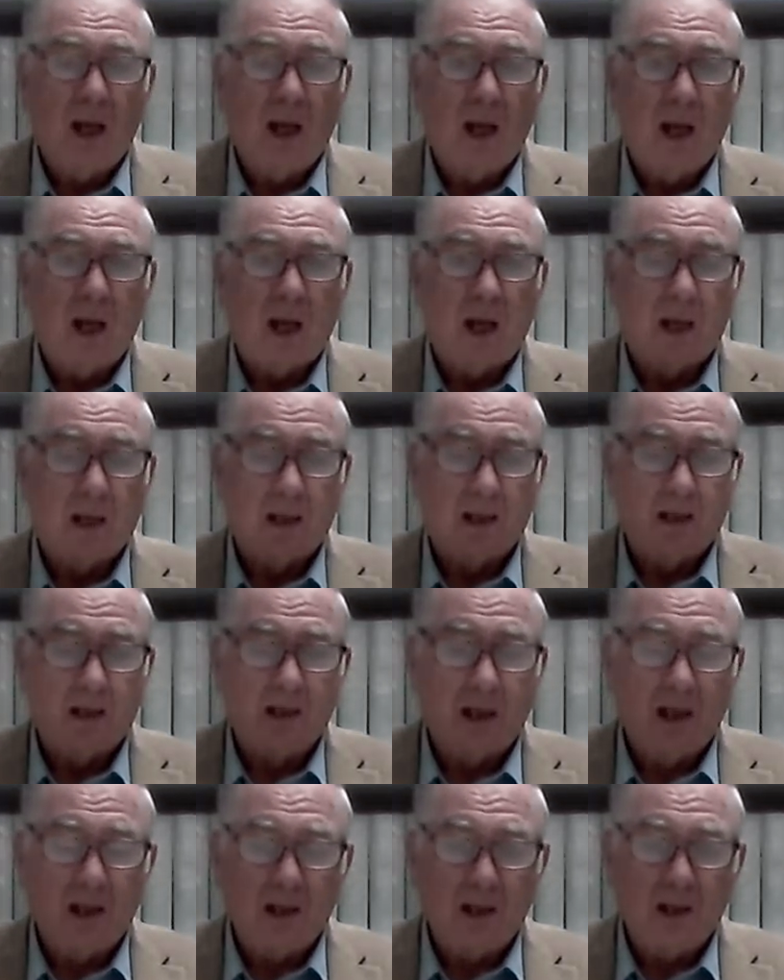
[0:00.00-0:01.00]
and
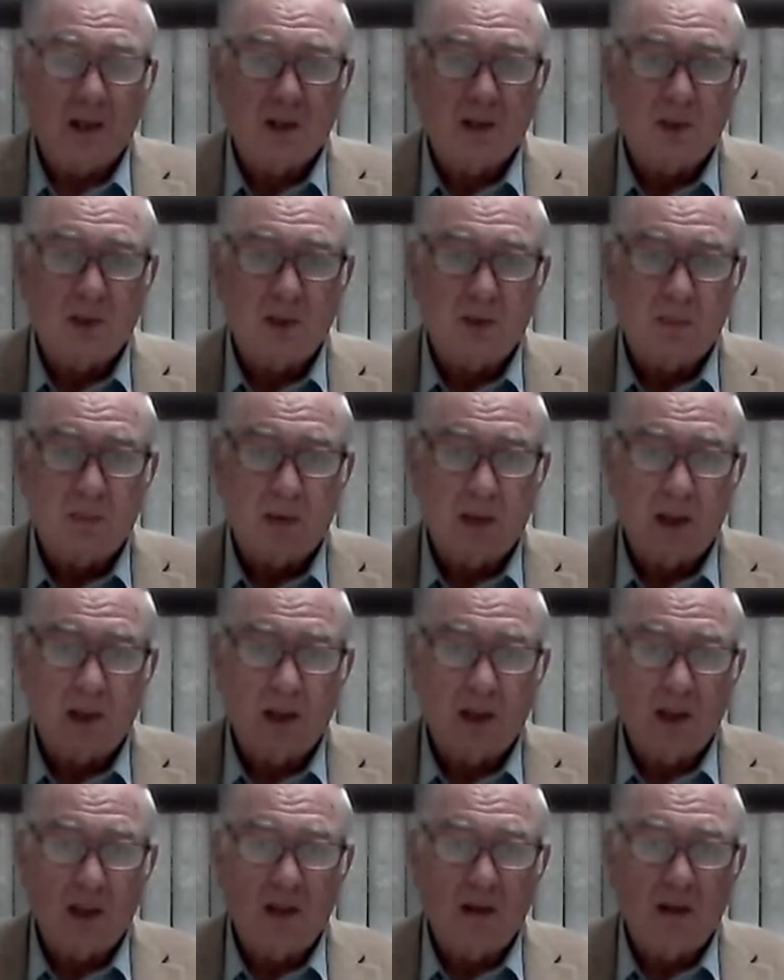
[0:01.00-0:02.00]
Satan is going to
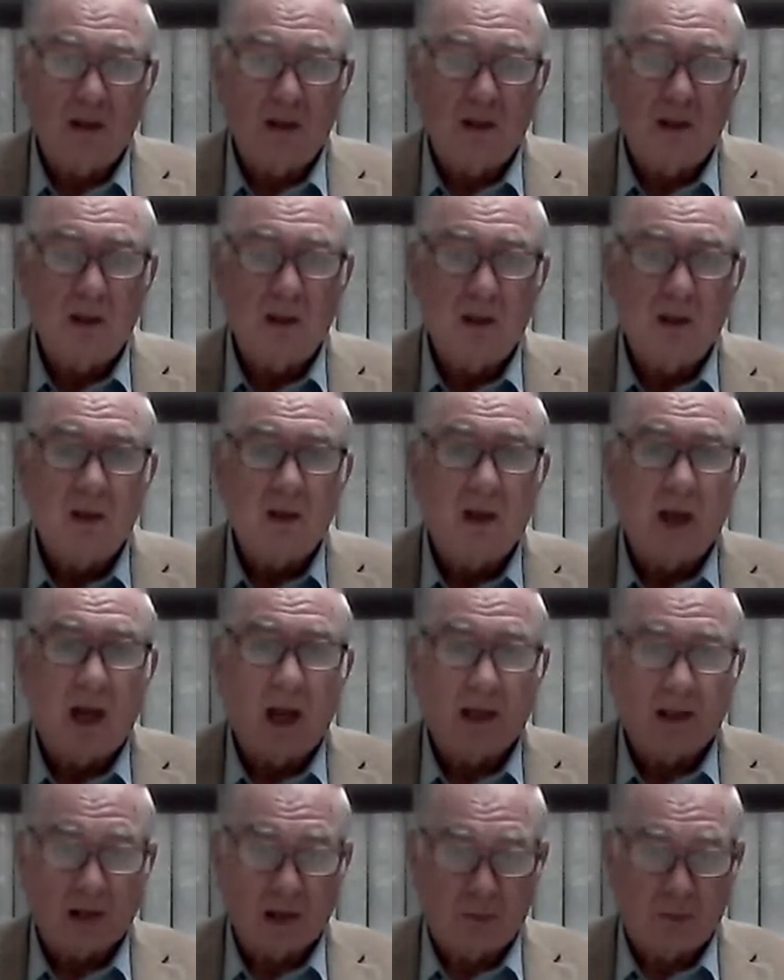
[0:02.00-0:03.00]
be
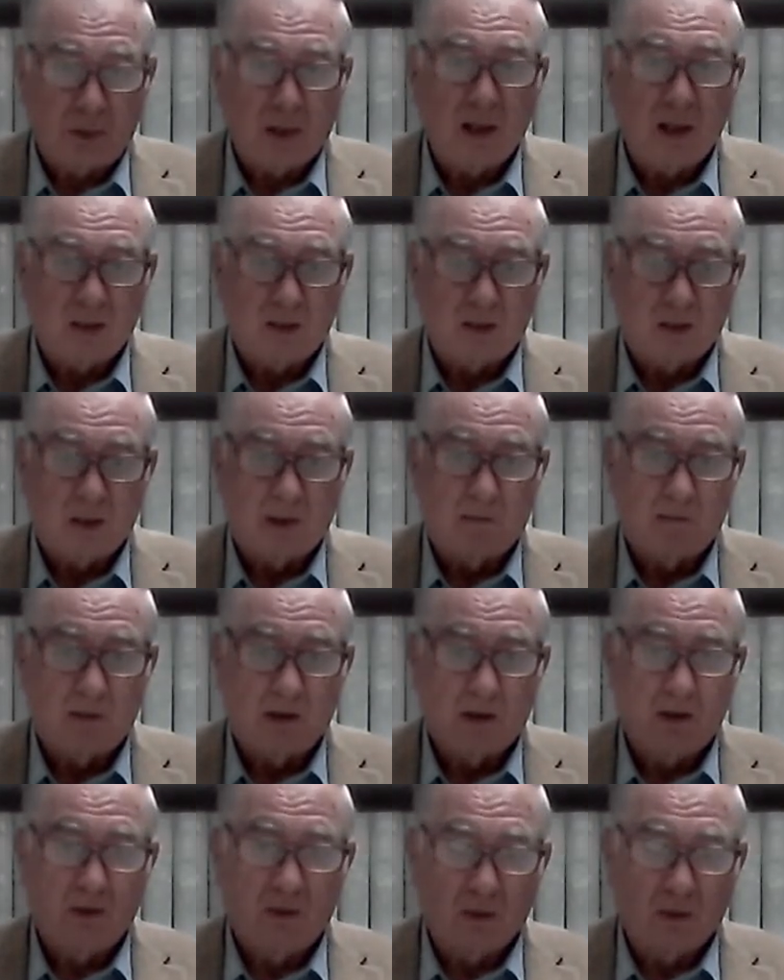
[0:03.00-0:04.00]
at the pinnacle of
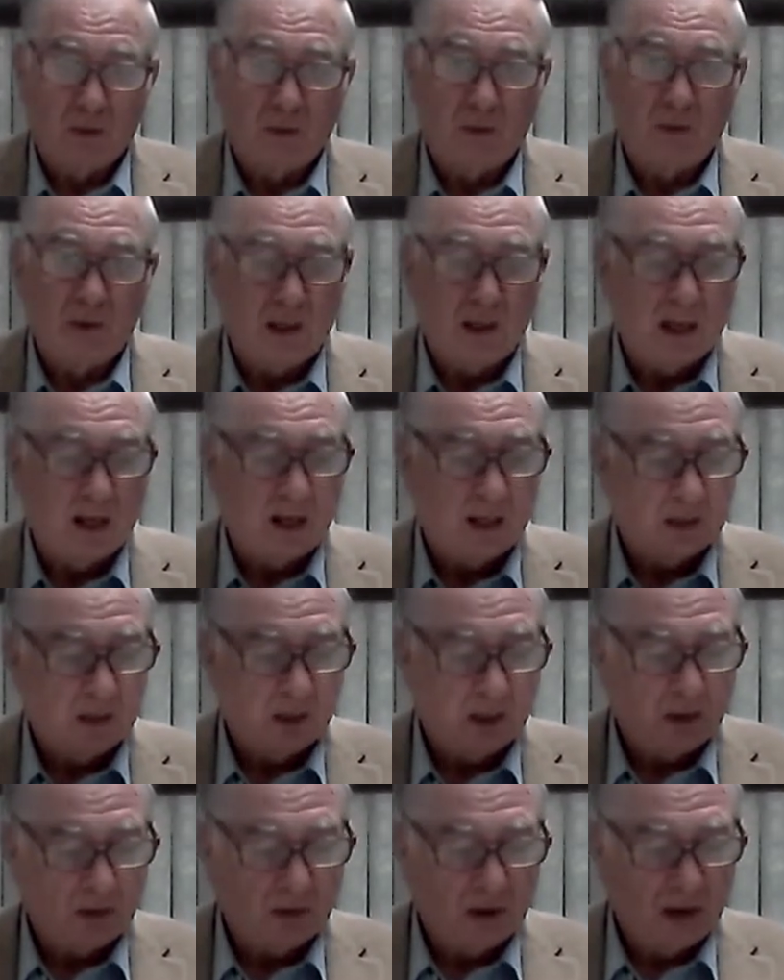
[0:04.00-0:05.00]
it through the
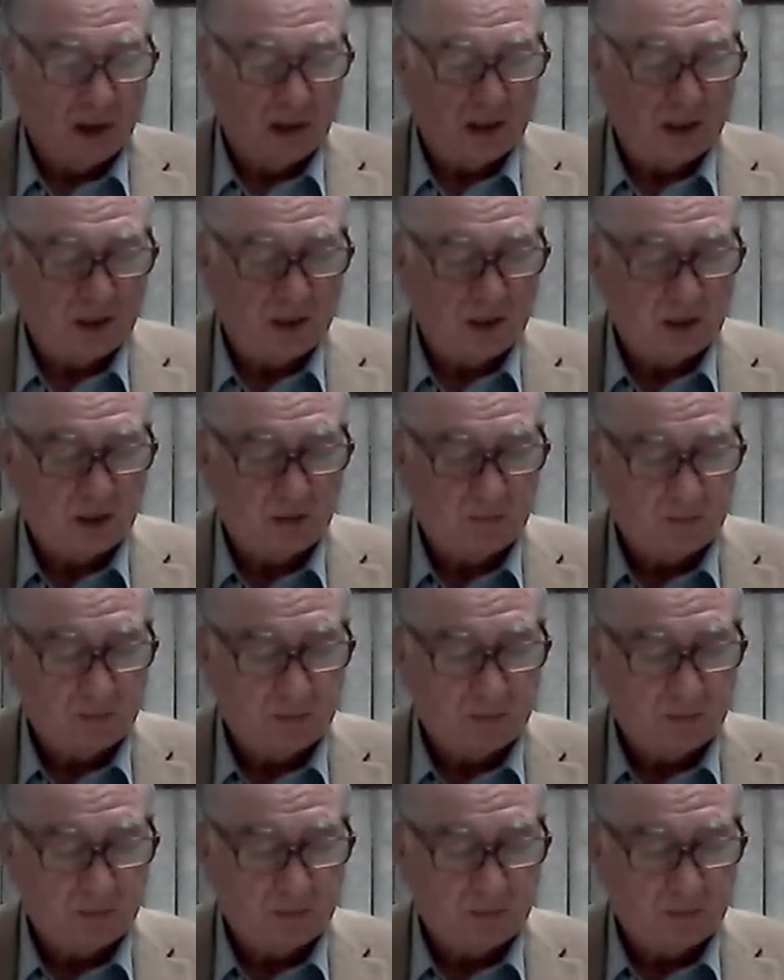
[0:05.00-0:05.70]
Antichrist.